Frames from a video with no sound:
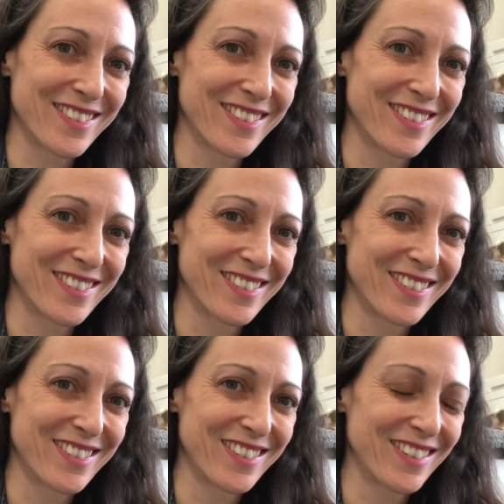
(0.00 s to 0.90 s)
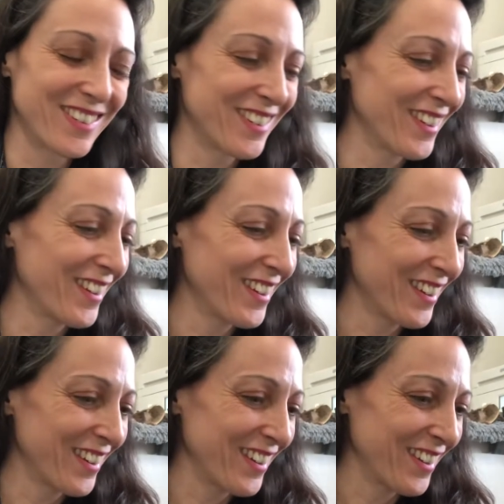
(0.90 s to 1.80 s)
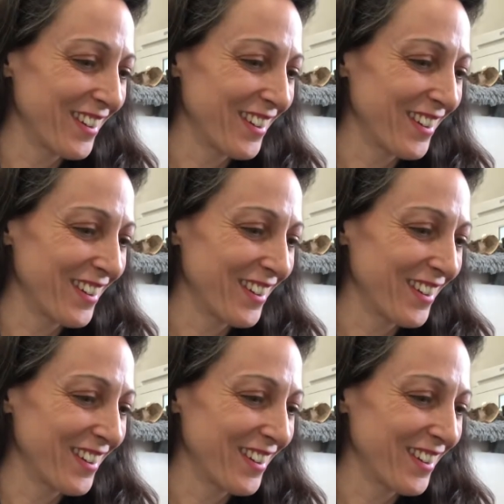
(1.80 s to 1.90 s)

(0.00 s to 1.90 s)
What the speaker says: Nobody speaks.